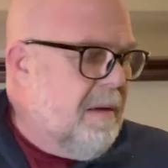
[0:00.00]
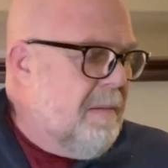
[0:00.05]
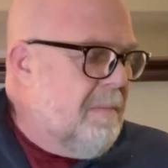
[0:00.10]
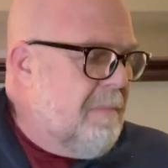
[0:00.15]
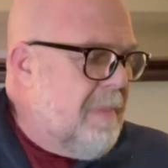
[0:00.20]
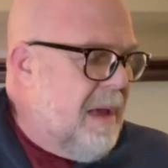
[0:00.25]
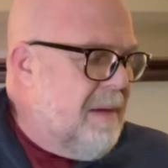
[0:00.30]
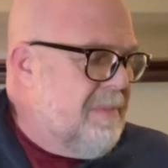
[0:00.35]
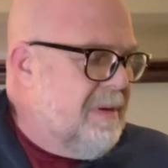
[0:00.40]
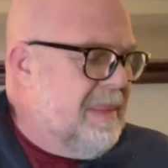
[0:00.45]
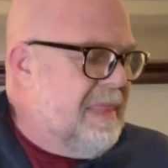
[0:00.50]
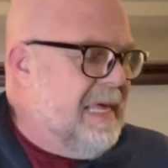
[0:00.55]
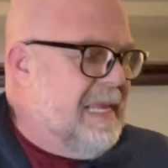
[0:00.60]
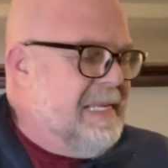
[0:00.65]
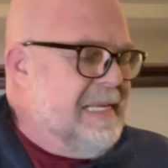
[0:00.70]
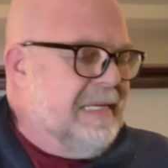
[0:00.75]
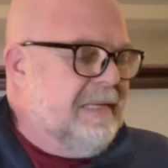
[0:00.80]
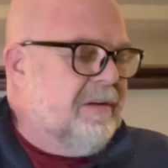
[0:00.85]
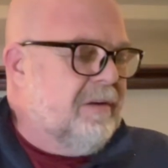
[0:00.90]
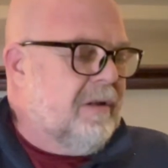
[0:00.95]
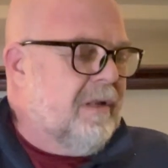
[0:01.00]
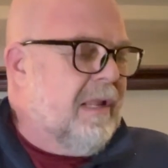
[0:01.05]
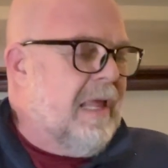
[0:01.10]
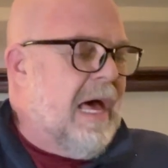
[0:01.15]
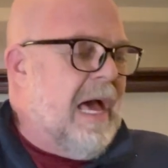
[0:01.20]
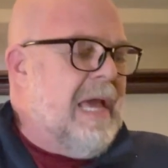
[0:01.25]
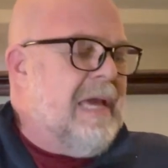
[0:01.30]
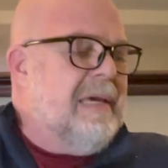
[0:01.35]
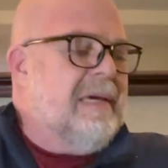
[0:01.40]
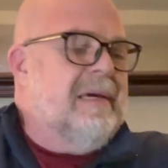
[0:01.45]
Maybe they didn't
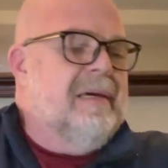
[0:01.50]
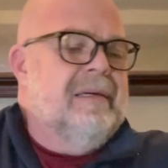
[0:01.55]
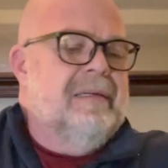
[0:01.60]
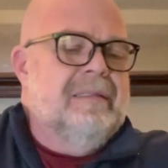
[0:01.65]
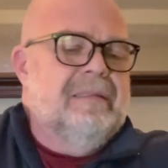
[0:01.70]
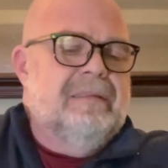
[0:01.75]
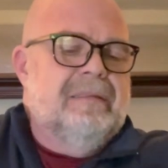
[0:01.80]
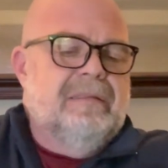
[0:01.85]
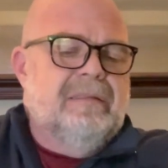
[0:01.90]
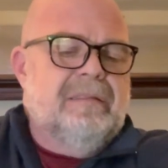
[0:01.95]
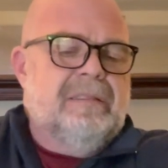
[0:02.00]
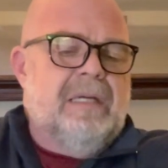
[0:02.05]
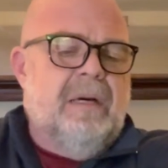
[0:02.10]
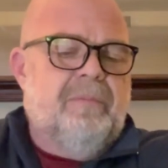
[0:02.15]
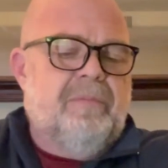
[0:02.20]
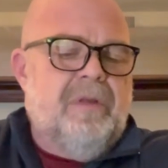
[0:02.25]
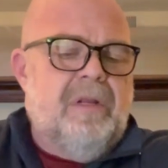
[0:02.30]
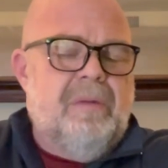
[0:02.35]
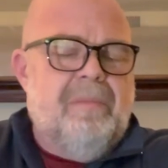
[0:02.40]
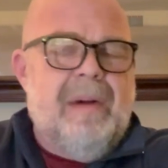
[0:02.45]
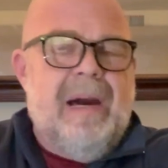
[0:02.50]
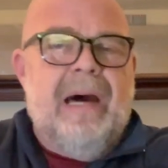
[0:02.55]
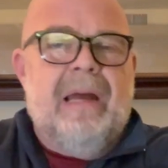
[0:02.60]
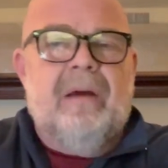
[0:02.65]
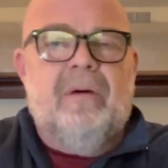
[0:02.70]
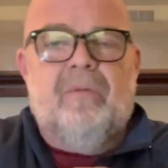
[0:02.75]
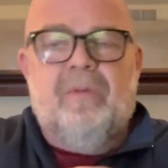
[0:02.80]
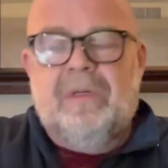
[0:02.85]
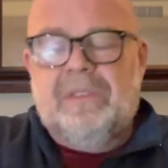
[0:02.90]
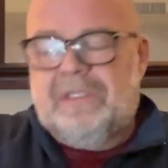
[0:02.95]
like something about it
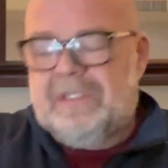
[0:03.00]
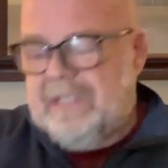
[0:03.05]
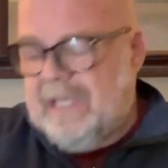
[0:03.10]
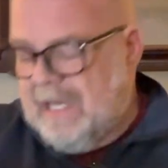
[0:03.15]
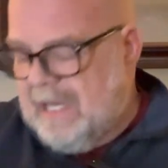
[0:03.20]
once they